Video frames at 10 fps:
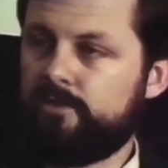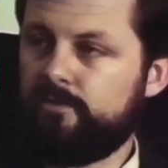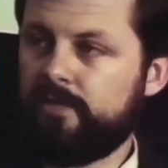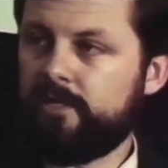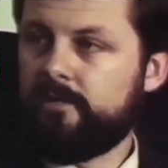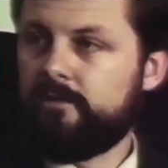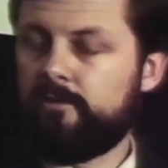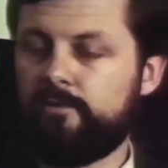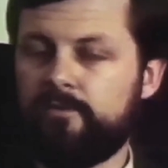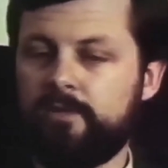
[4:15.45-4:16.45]
to my
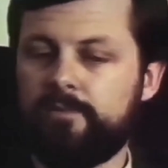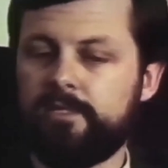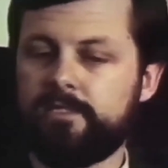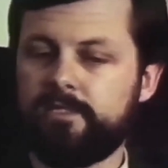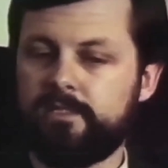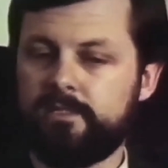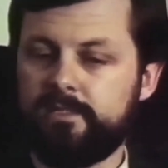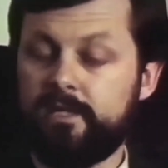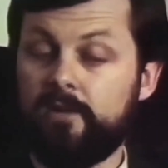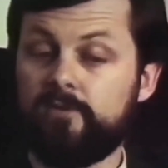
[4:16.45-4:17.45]
group of companies in
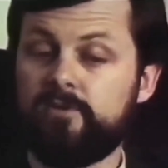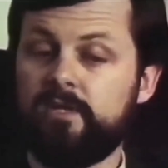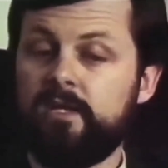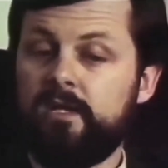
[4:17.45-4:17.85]
uh, Dallas